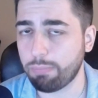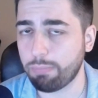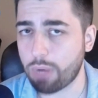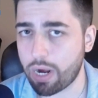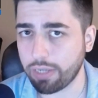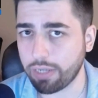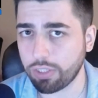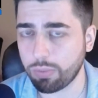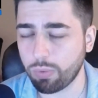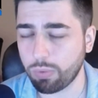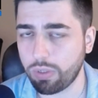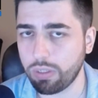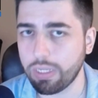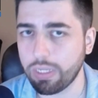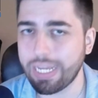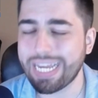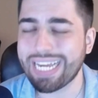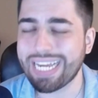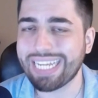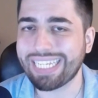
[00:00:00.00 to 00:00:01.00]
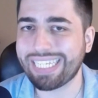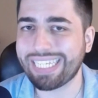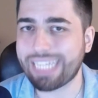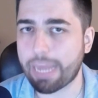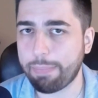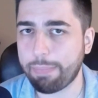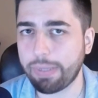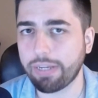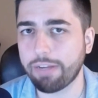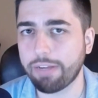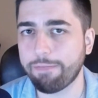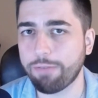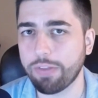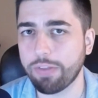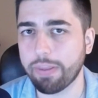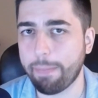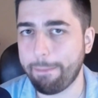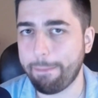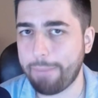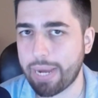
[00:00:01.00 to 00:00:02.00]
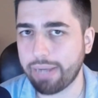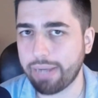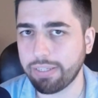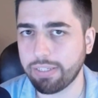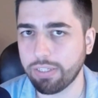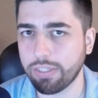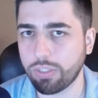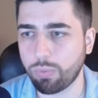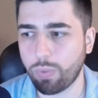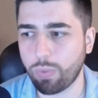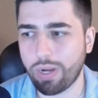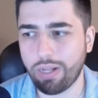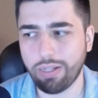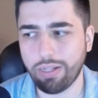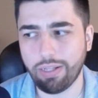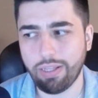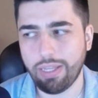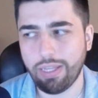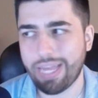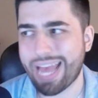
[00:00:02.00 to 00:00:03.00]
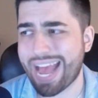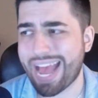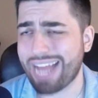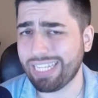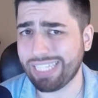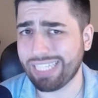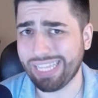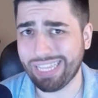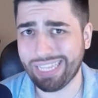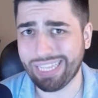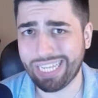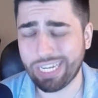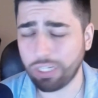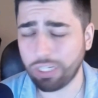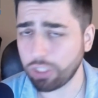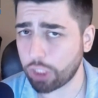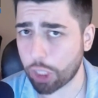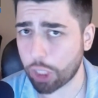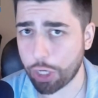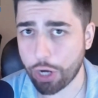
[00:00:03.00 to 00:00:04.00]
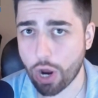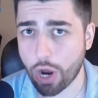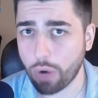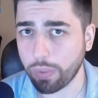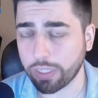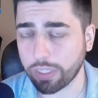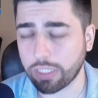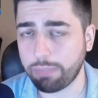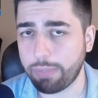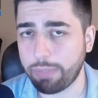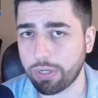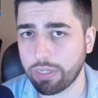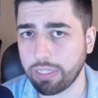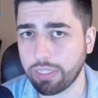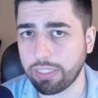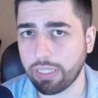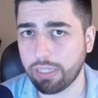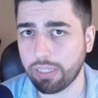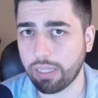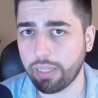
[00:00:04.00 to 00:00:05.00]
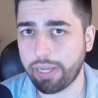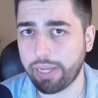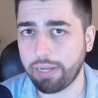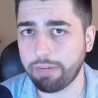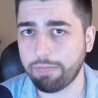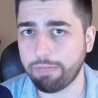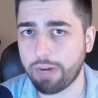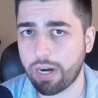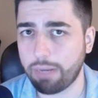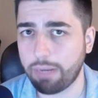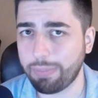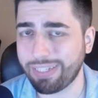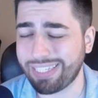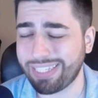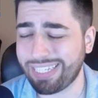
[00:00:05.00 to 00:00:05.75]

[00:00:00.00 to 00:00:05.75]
Mosswell stepping in for the best as well has little to no experience in the LAN environment.